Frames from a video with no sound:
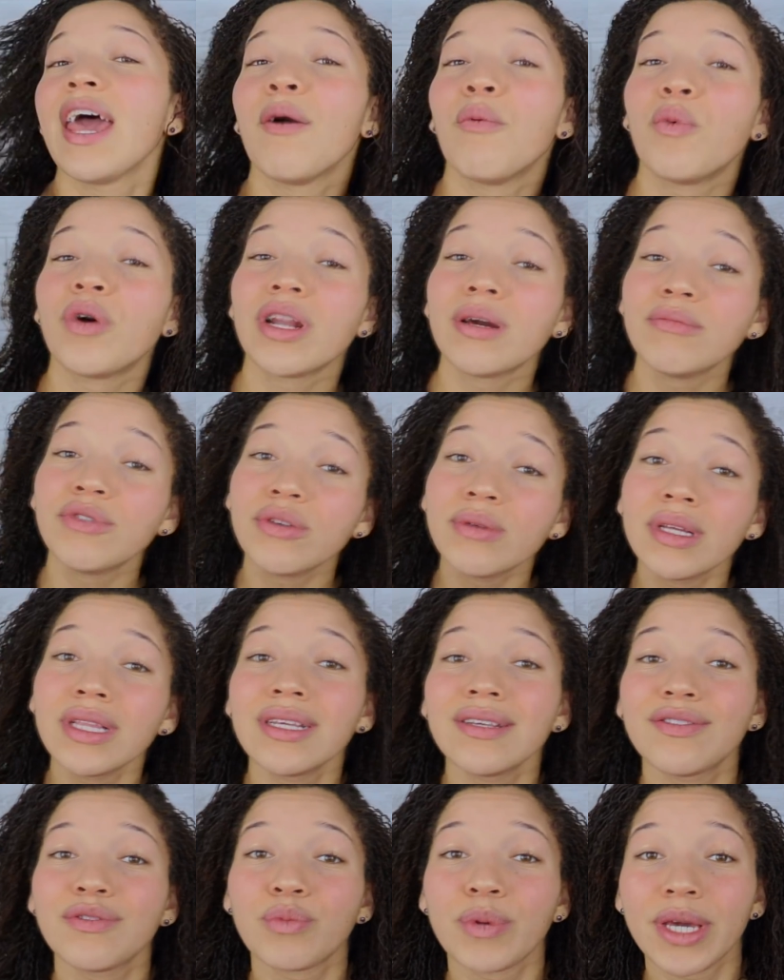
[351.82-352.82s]
And what I'm doing
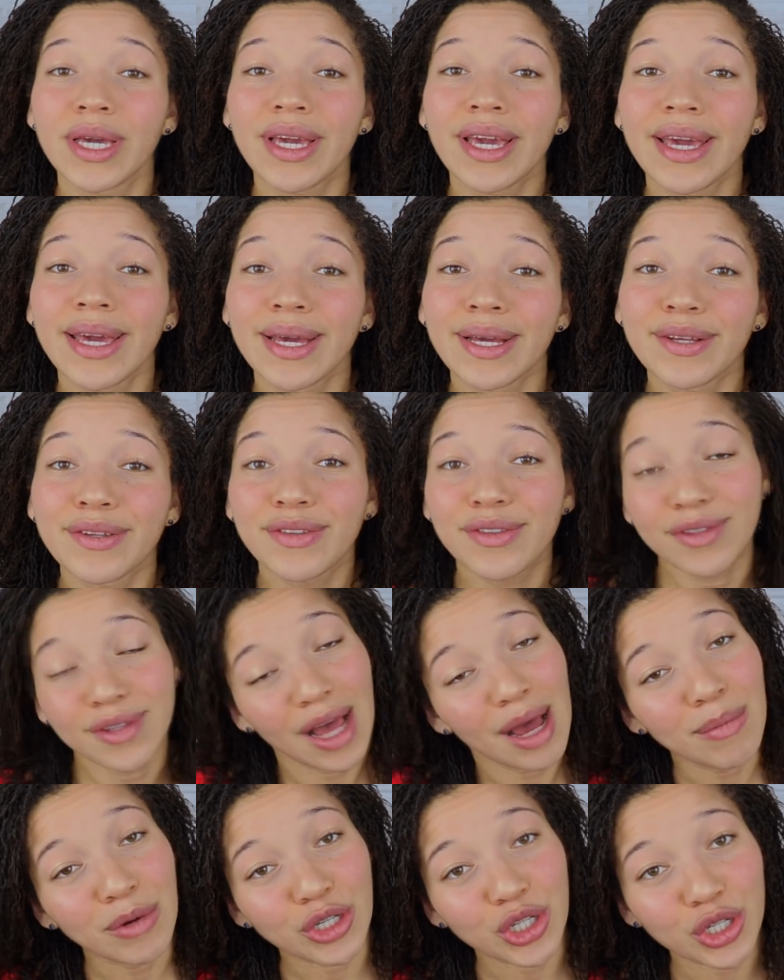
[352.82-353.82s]
this week is,
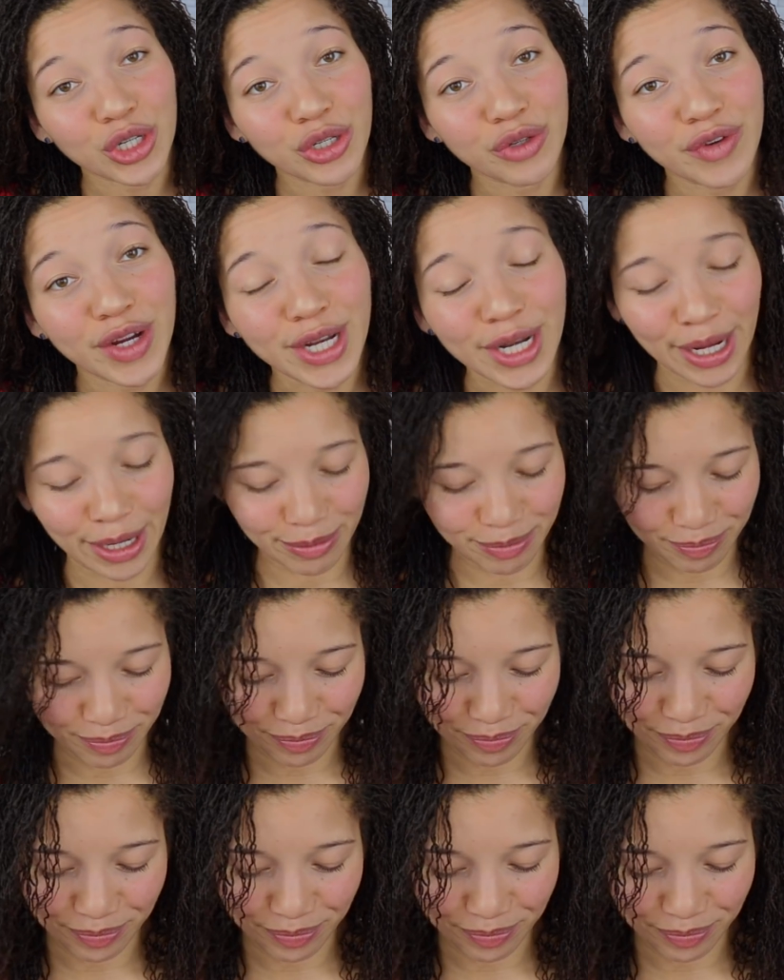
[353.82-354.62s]
I'm gonna show you right now.